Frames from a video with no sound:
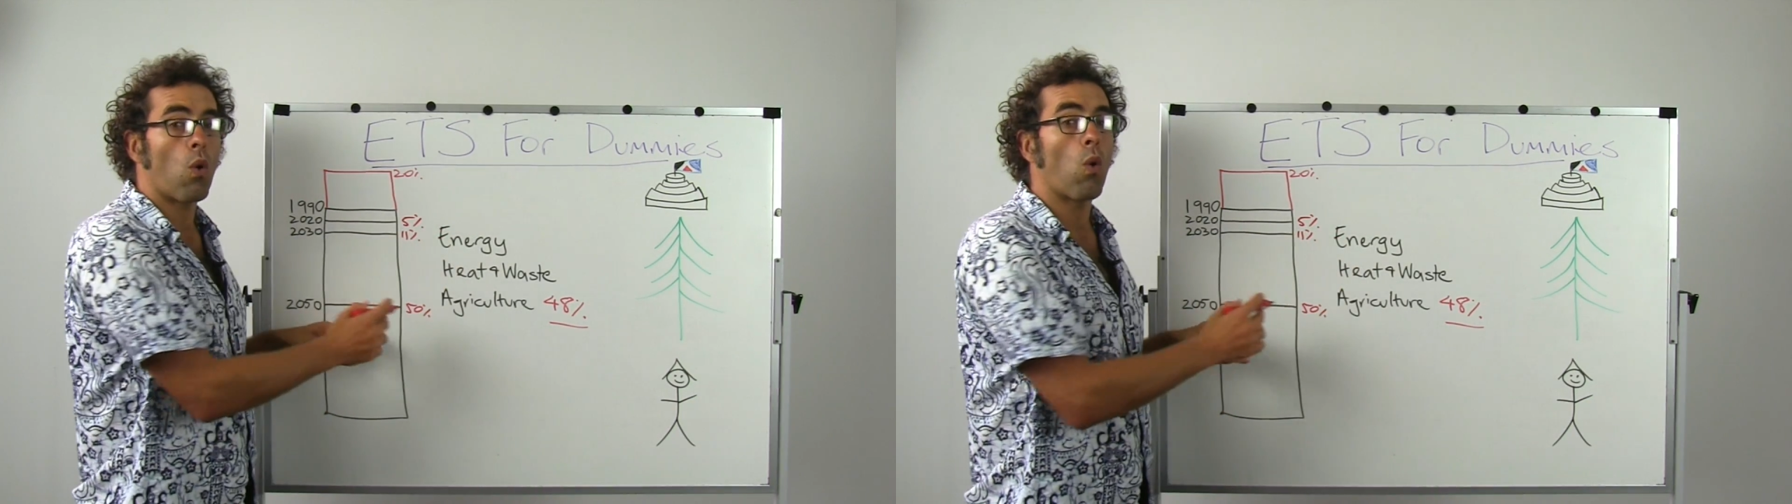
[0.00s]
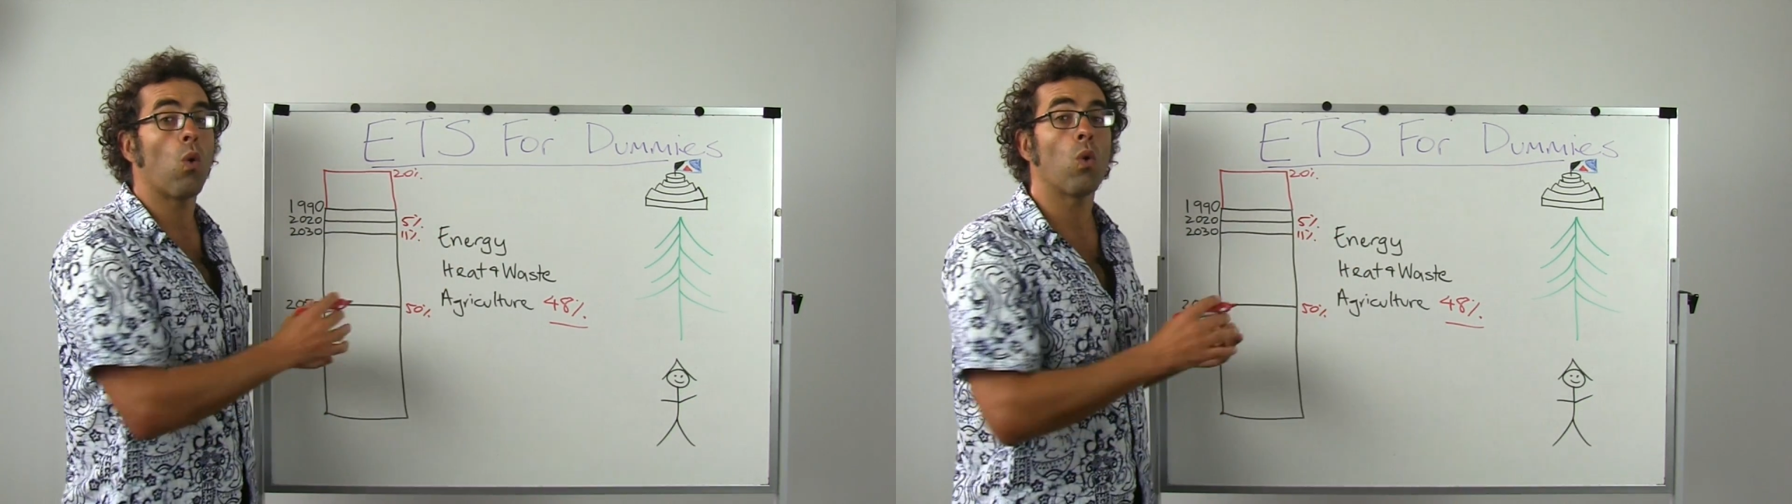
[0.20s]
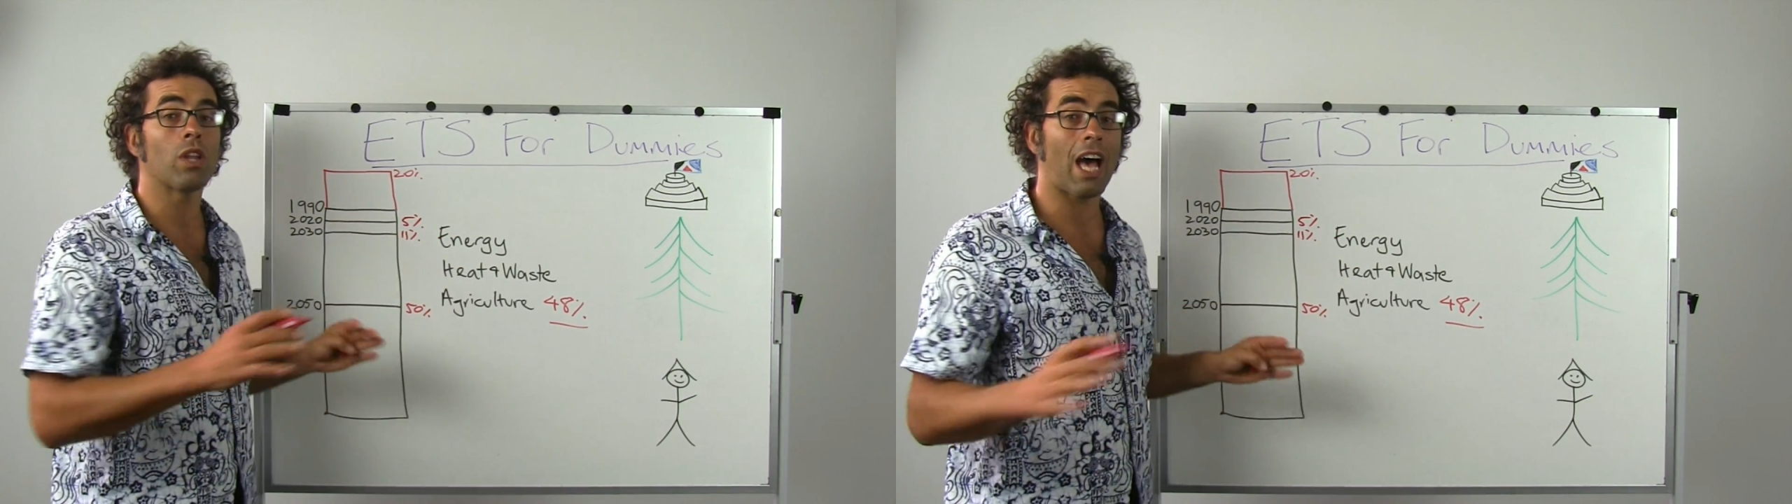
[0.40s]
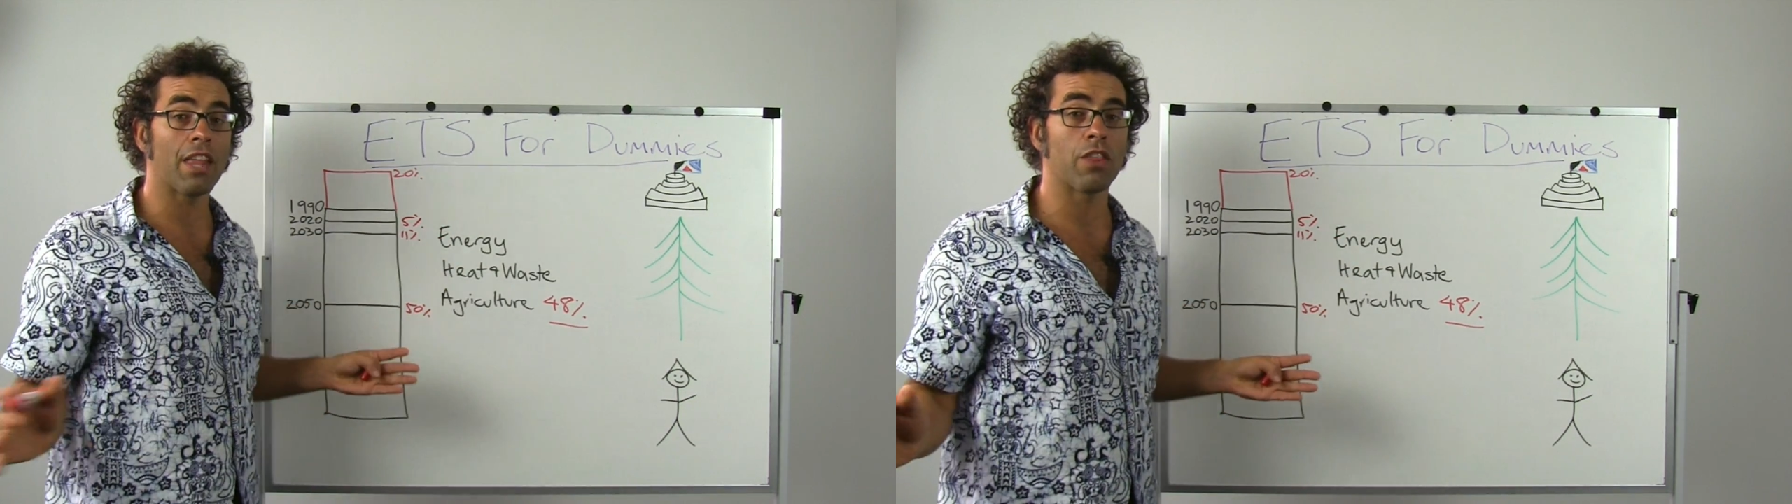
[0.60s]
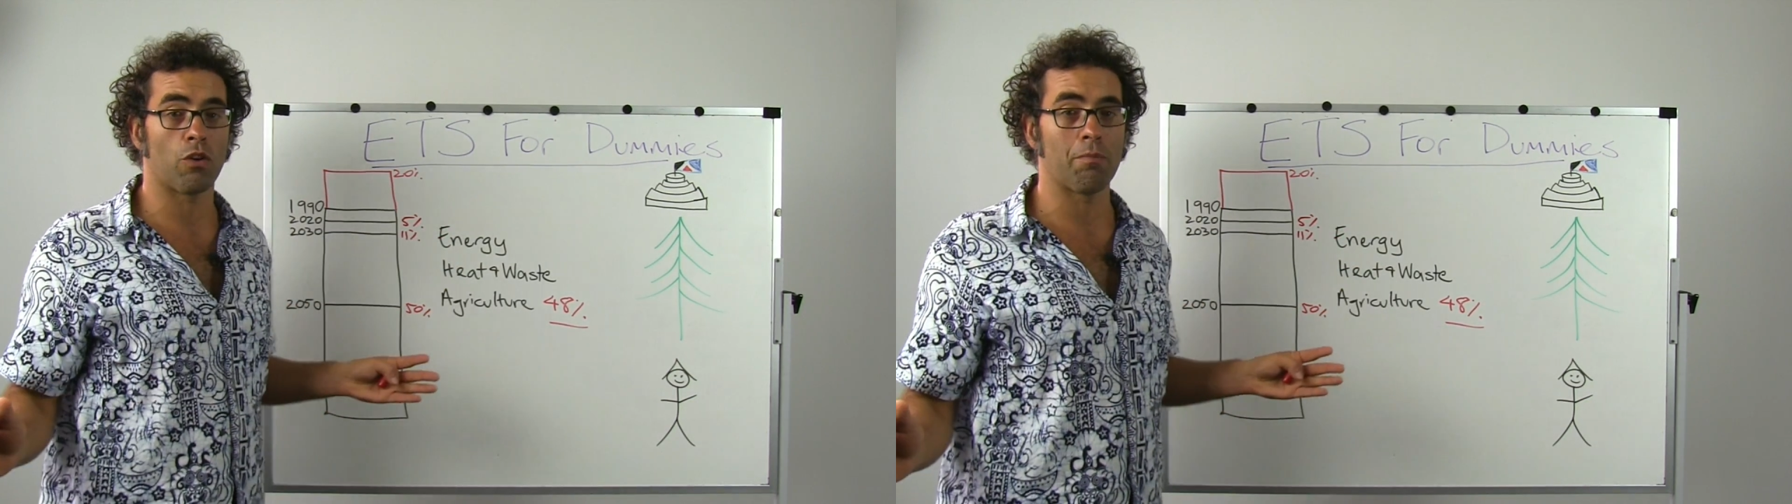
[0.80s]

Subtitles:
all other